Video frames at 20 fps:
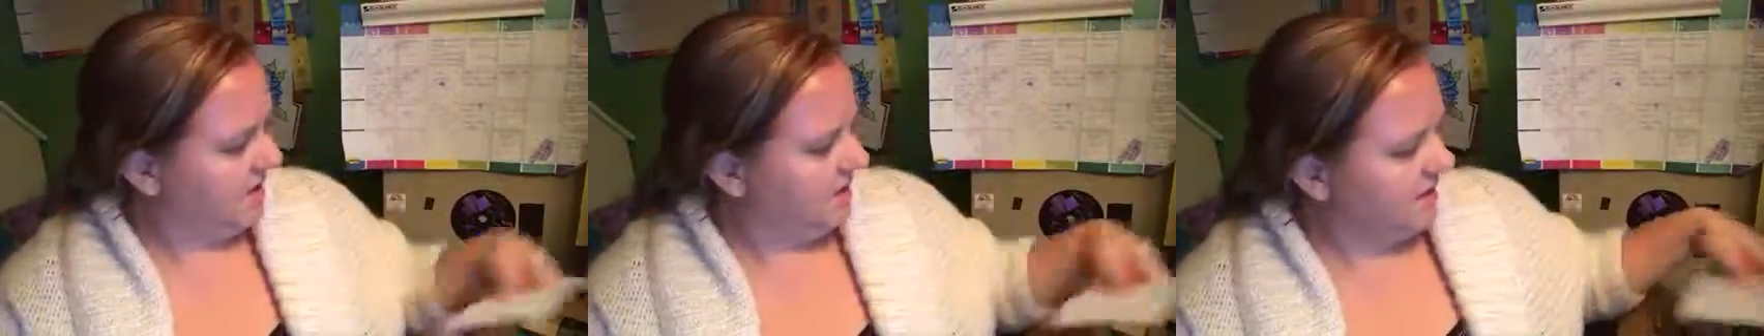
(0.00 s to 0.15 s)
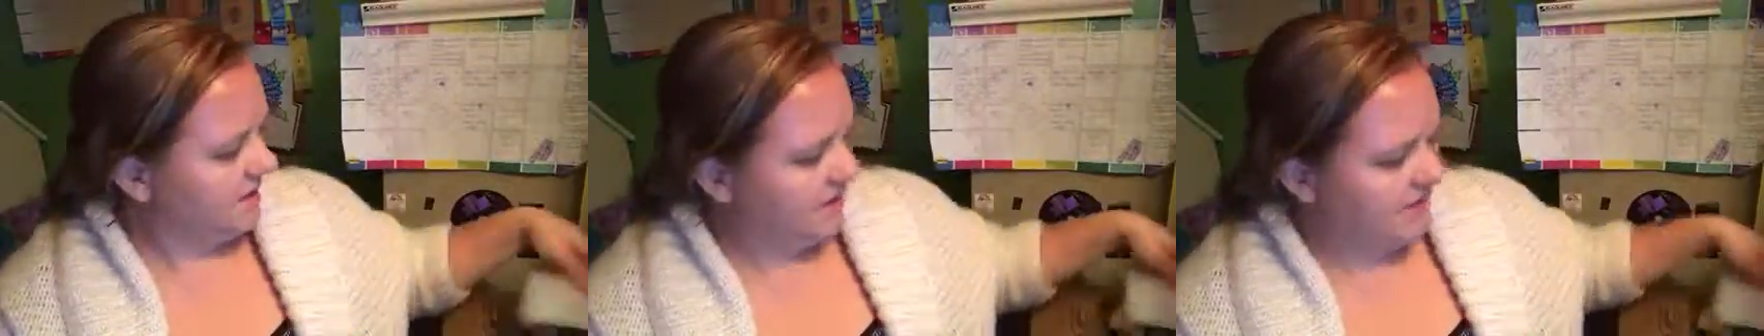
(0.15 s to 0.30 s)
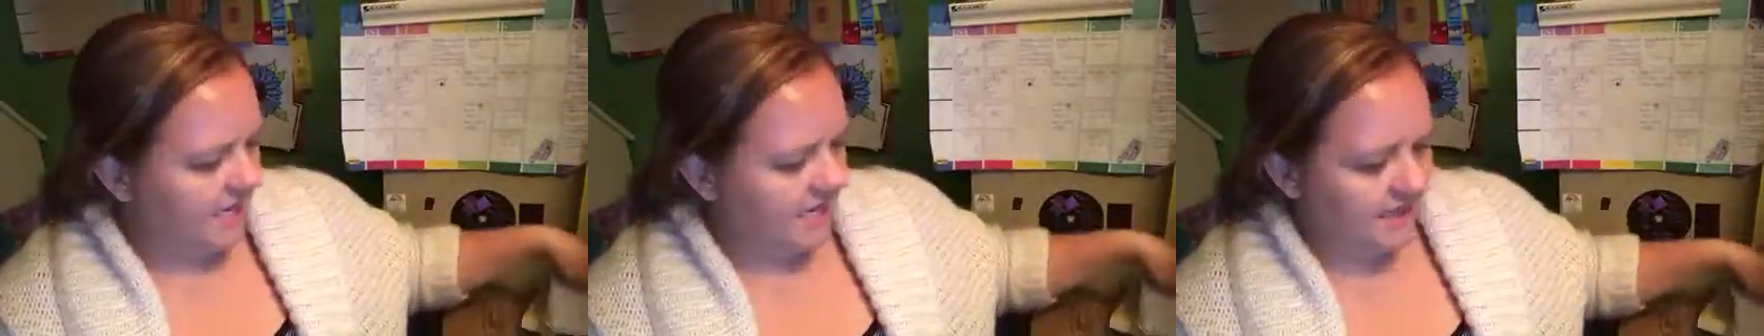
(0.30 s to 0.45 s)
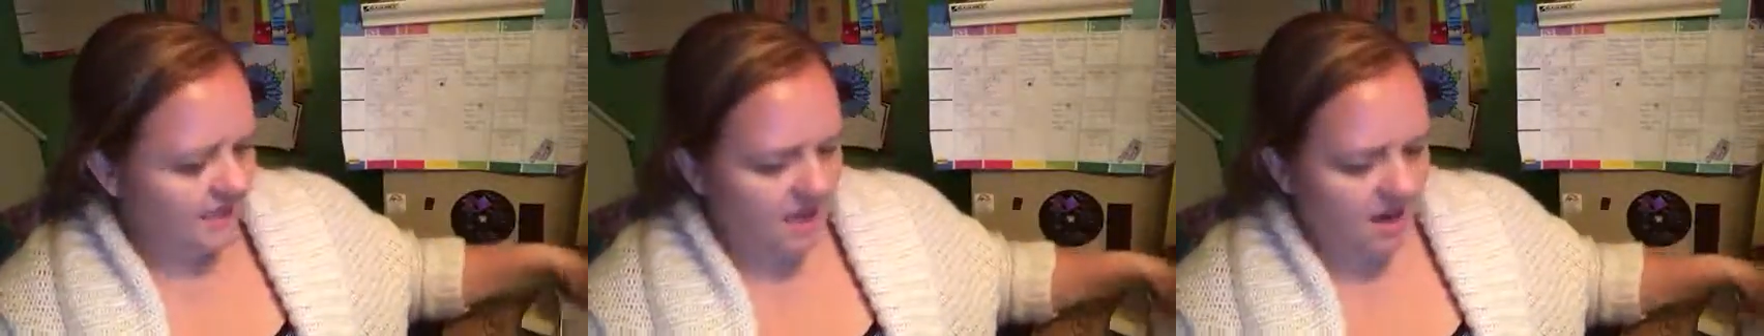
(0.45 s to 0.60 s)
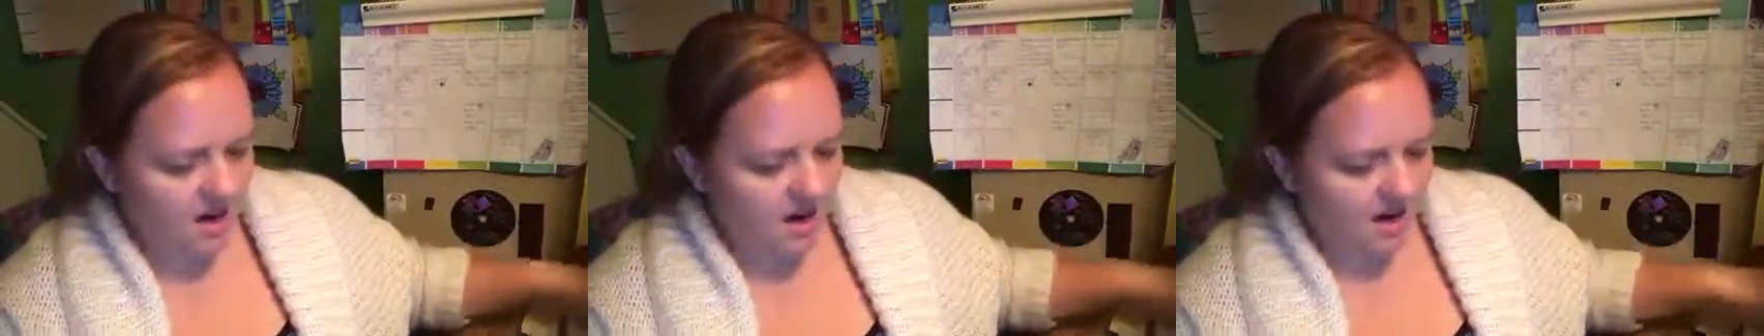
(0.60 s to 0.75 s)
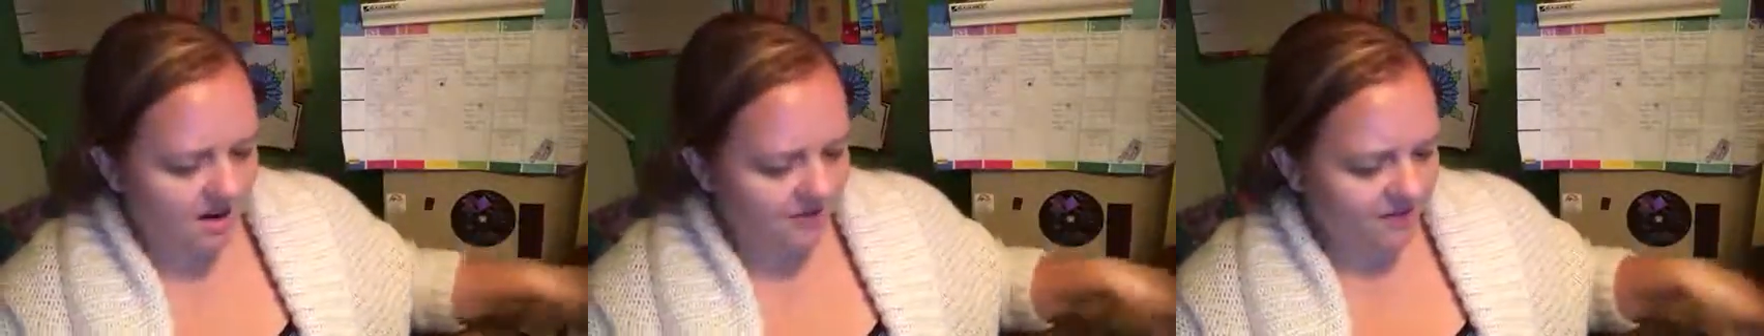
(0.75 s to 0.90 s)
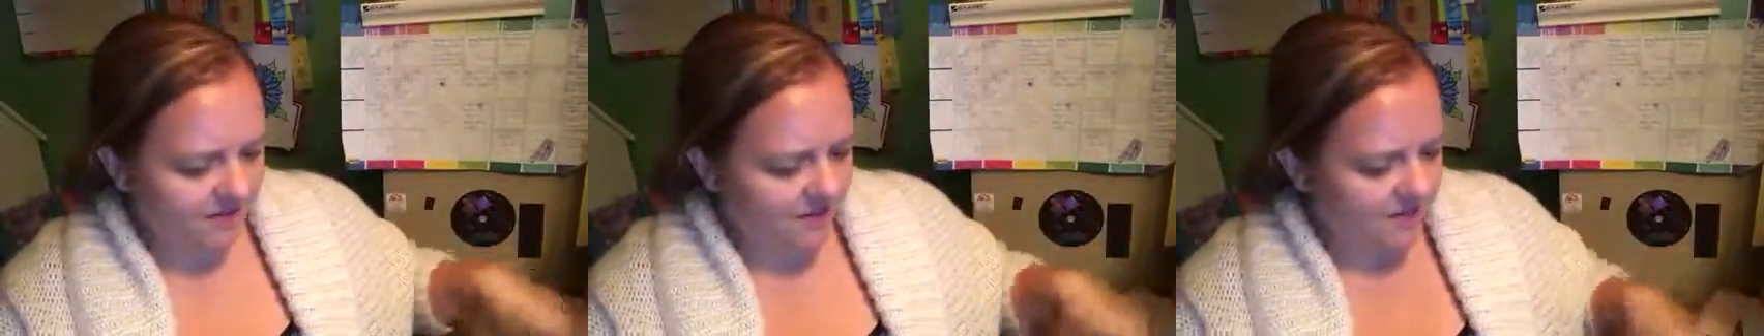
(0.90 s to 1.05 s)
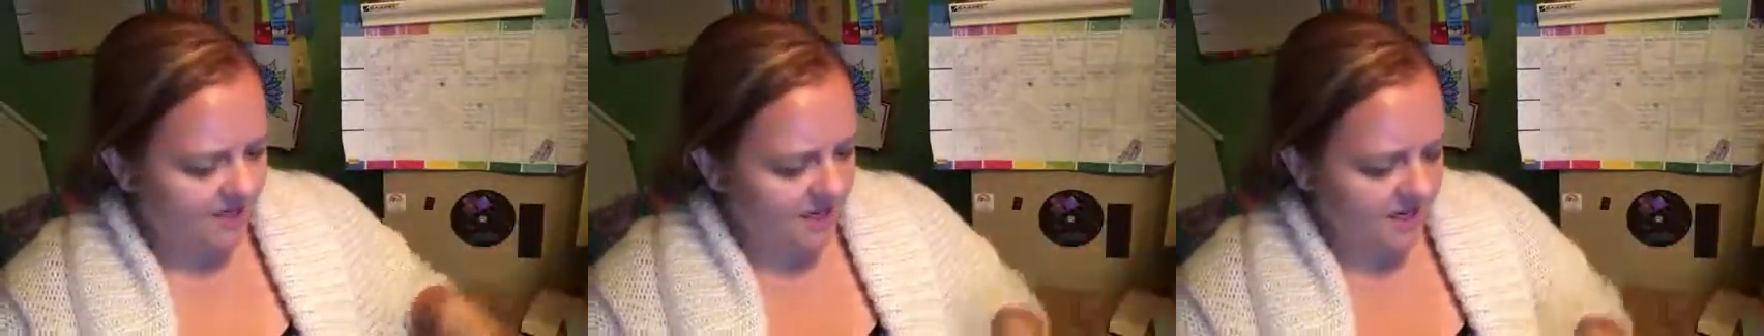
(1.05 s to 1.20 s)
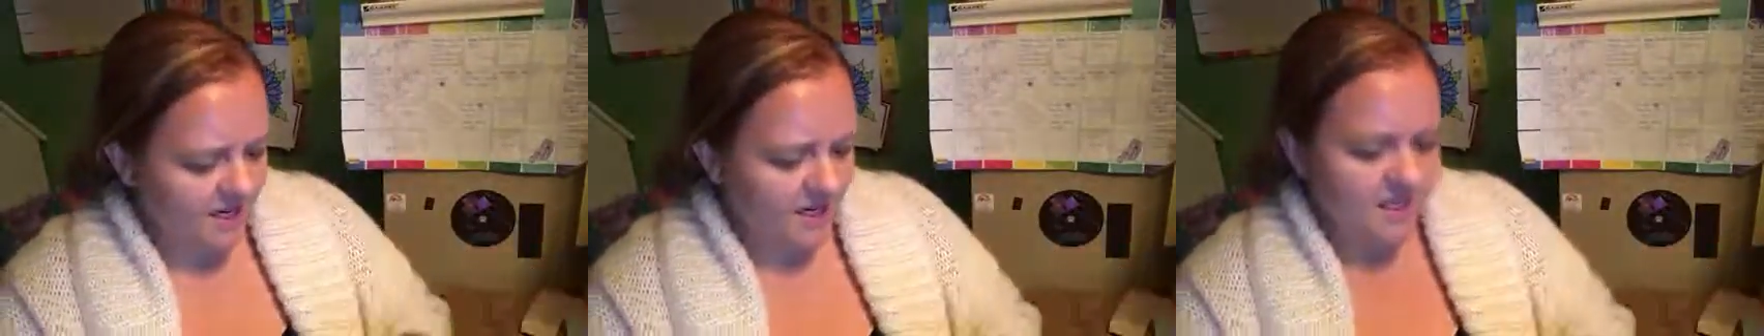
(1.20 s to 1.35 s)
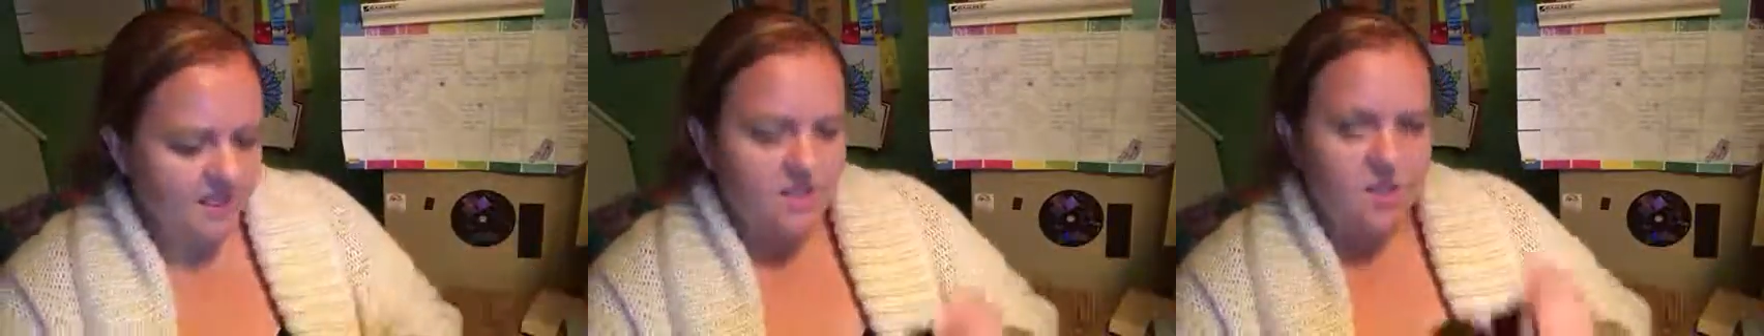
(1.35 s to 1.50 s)
Let's take that off.
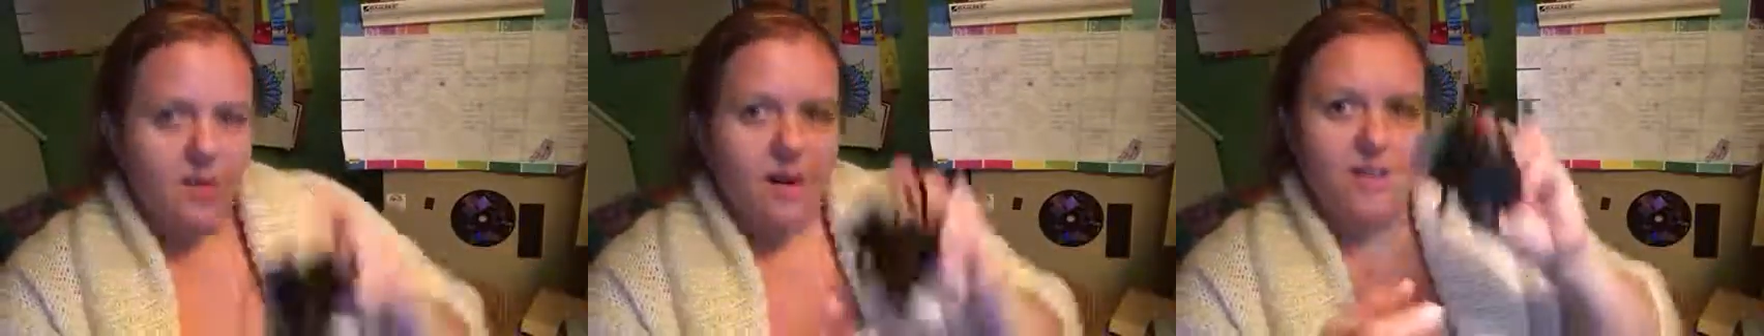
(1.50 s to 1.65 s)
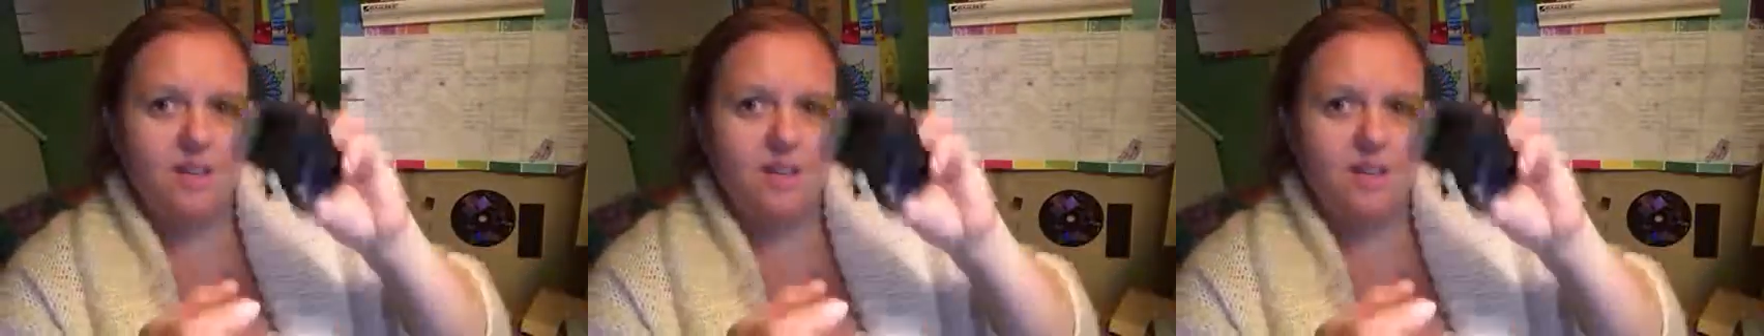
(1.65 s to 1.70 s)
So